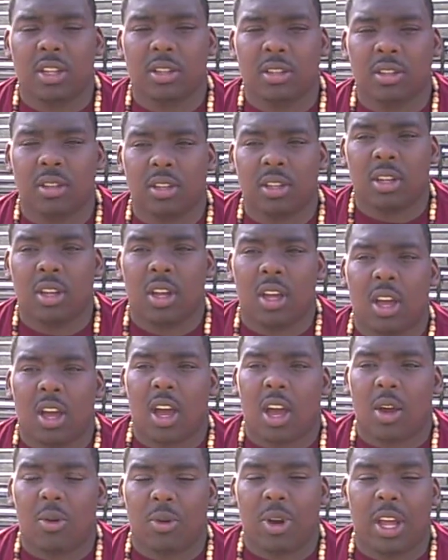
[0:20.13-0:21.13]

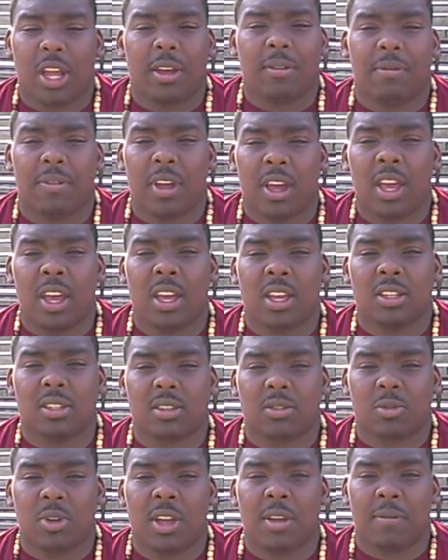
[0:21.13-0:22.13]
I ran
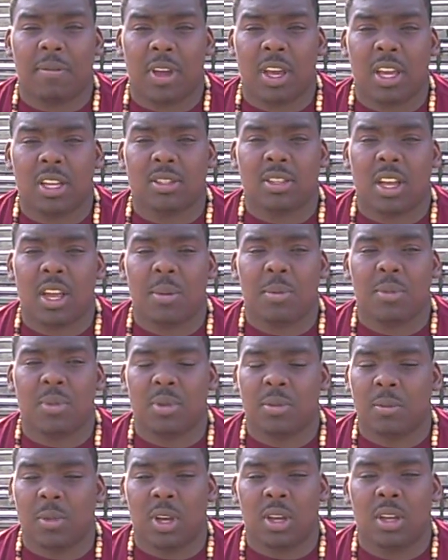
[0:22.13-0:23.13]
fast, ran fast time
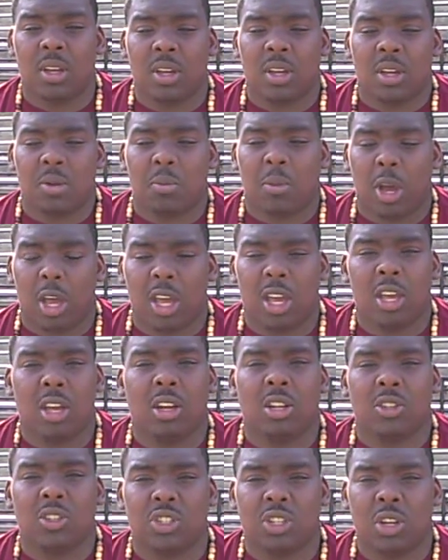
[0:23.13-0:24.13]
in my, my
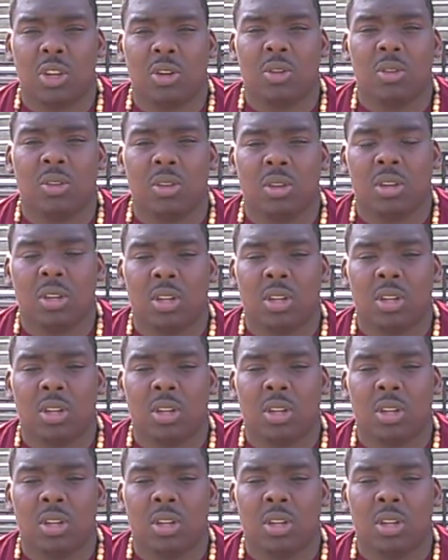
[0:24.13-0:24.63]
L and shuttle,